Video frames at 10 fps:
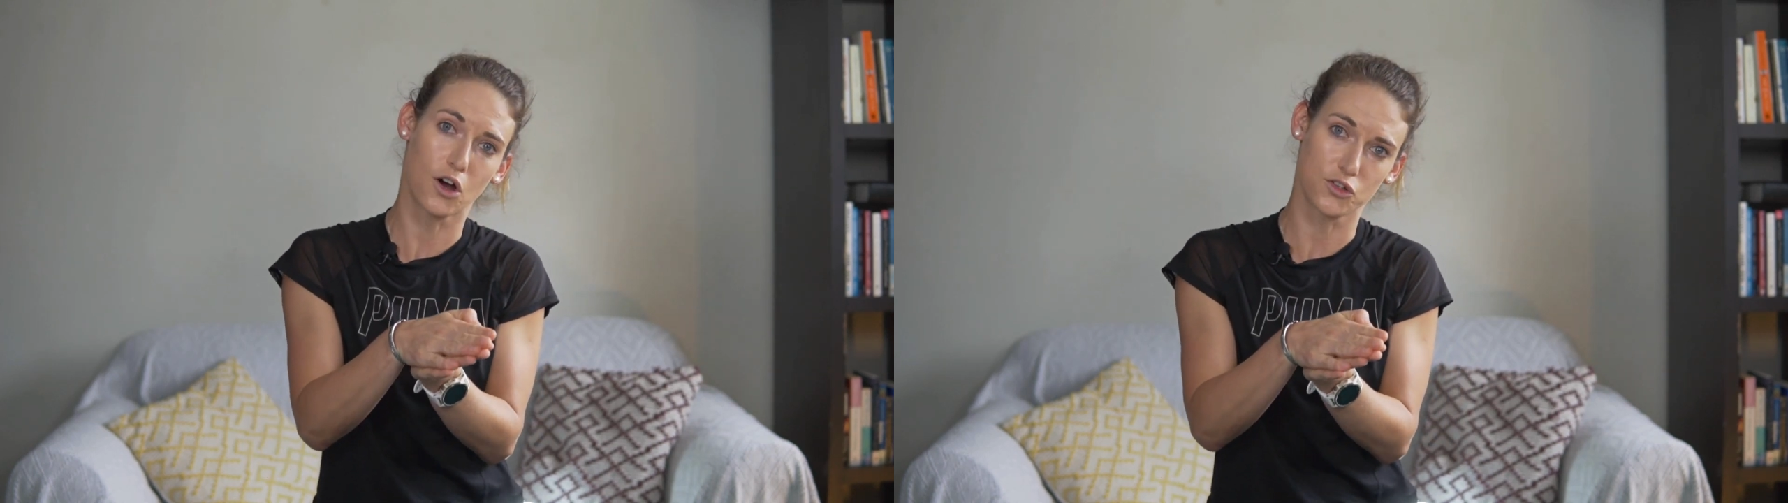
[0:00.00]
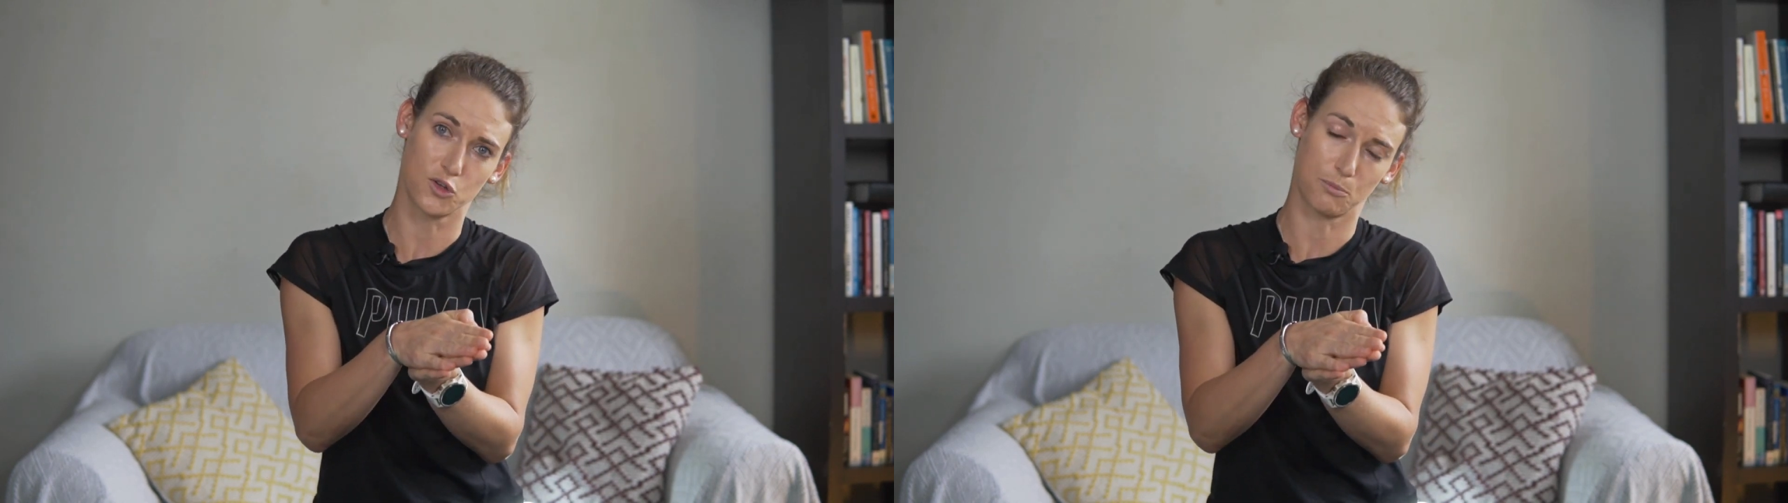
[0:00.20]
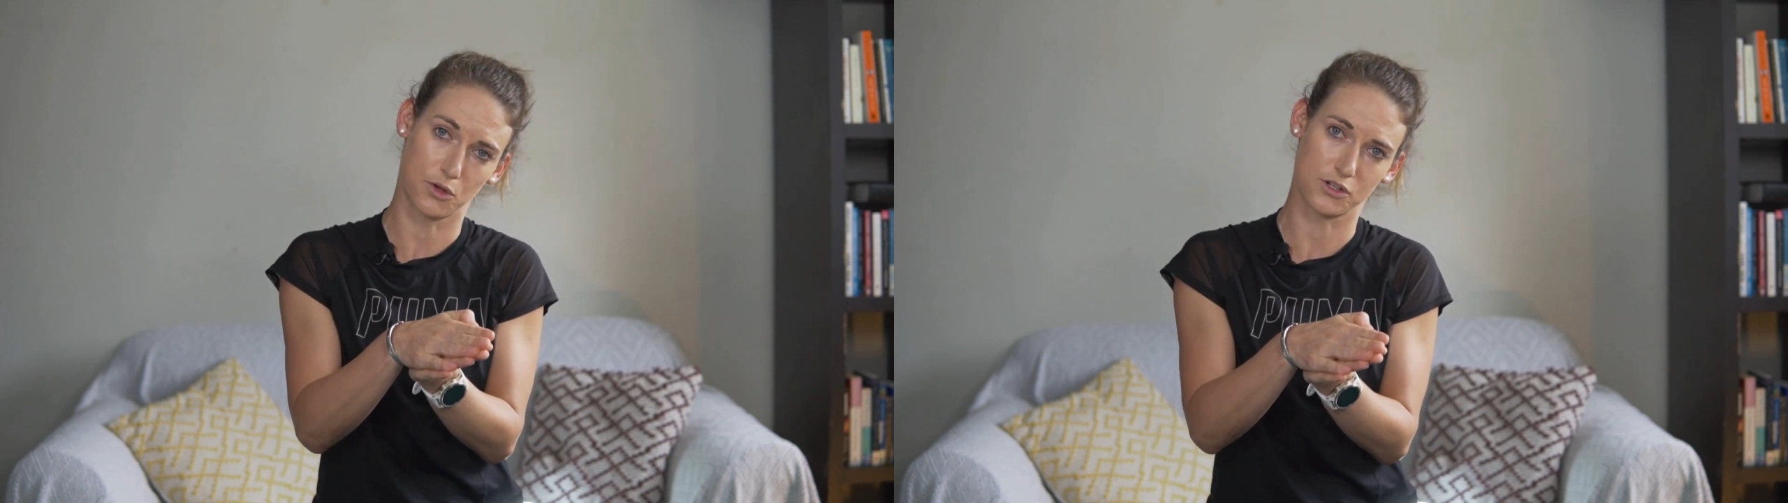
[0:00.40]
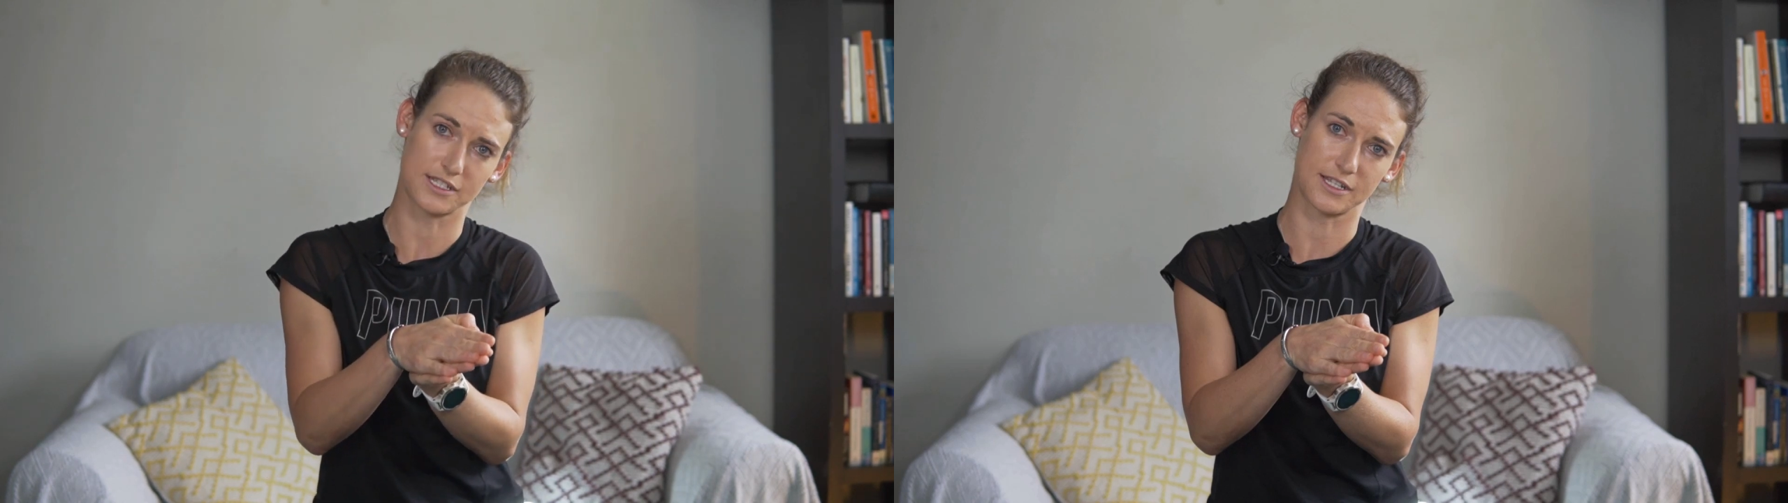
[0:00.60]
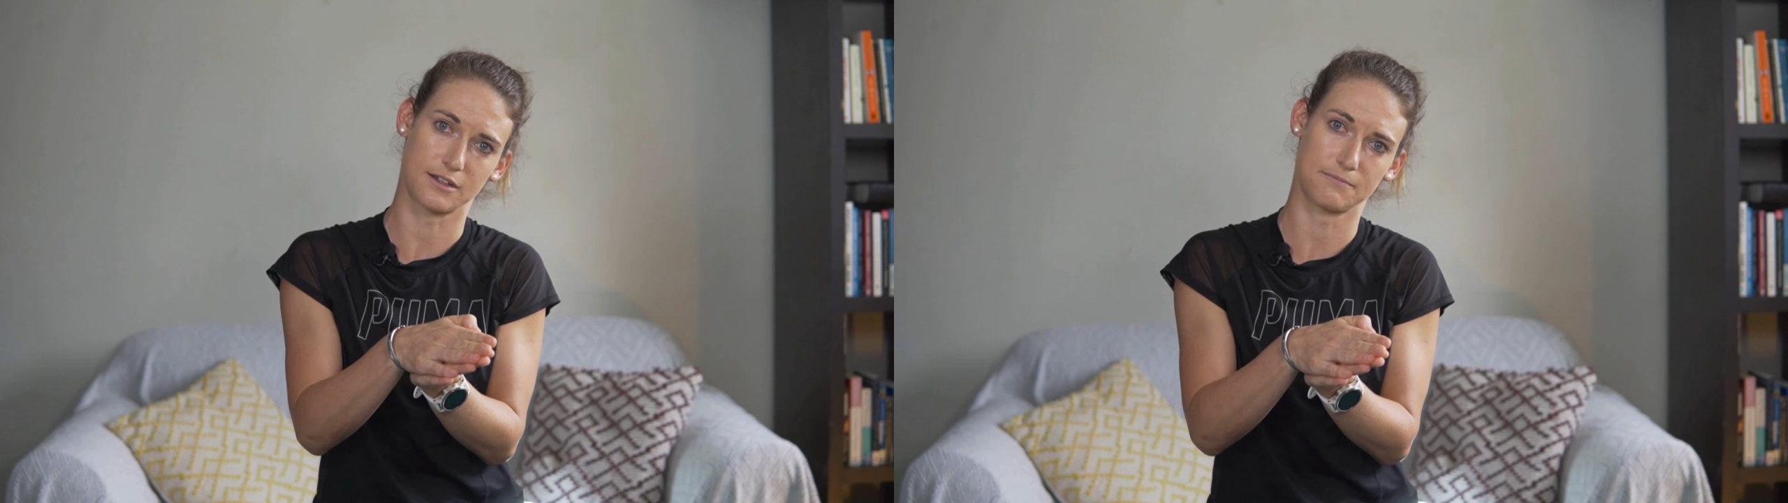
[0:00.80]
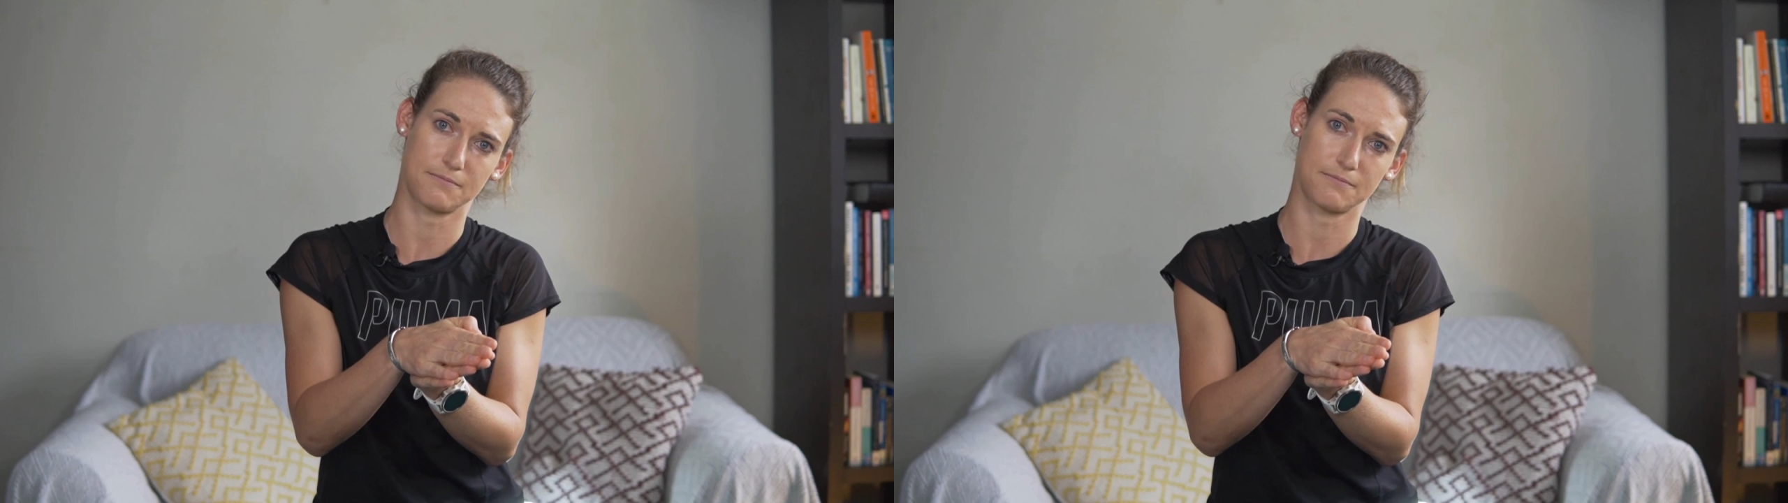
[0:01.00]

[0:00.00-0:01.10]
on your bursa.